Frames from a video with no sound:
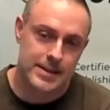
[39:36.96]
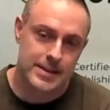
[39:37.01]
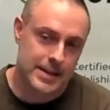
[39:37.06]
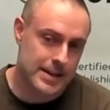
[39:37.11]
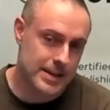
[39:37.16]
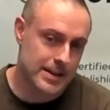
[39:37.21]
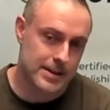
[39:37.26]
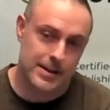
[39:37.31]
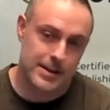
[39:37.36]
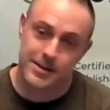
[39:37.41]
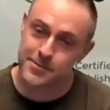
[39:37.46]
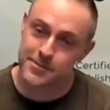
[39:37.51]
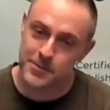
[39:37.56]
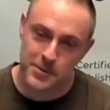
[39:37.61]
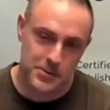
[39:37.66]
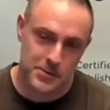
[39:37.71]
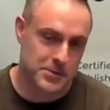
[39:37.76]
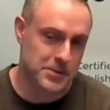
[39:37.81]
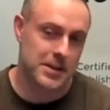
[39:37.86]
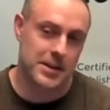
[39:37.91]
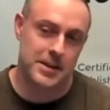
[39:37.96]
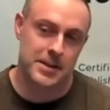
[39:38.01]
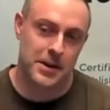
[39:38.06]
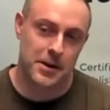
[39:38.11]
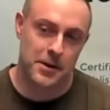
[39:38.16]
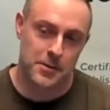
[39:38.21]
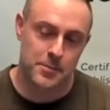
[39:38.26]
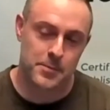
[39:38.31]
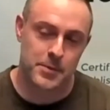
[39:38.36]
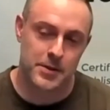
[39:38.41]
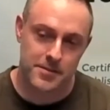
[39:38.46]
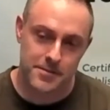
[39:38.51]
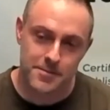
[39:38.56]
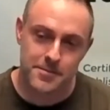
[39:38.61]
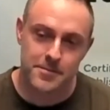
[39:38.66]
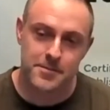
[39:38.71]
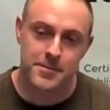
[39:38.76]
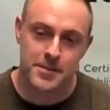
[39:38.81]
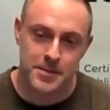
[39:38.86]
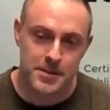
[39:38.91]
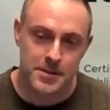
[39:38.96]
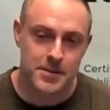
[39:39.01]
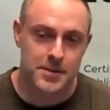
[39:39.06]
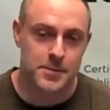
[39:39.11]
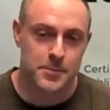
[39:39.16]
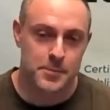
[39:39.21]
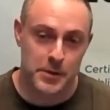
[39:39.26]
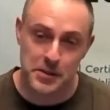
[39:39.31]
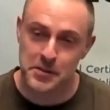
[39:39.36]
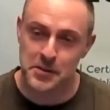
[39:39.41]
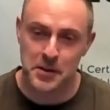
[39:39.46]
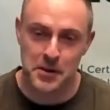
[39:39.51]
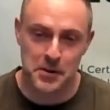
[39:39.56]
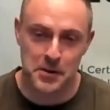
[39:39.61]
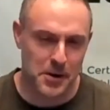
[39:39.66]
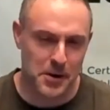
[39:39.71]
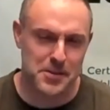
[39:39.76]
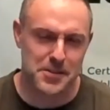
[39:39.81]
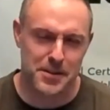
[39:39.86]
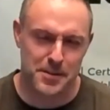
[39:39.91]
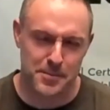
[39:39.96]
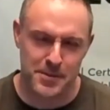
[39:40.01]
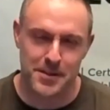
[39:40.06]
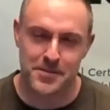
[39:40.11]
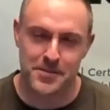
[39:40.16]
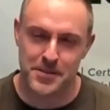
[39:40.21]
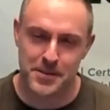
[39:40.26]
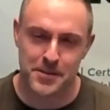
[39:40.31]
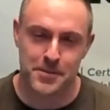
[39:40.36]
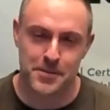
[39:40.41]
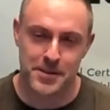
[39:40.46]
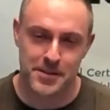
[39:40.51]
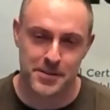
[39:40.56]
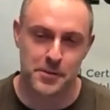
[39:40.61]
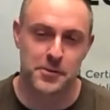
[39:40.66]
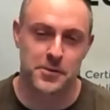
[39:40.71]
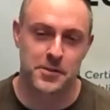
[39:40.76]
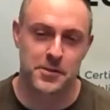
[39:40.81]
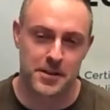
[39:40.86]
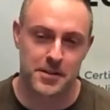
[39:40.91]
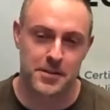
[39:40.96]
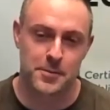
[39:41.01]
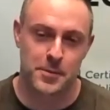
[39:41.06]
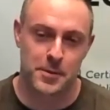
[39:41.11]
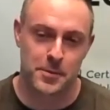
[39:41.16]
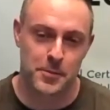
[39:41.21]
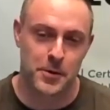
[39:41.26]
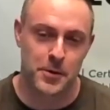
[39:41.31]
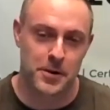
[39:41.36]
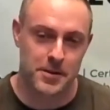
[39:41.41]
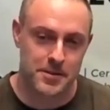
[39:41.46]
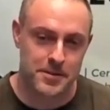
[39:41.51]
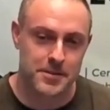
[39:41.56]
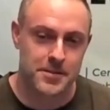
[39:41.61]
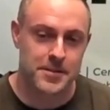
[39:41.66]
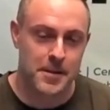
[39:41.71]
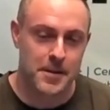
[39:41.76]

unfortunately, no, but that's a good question. I'm gonna have to go research that a little bit more.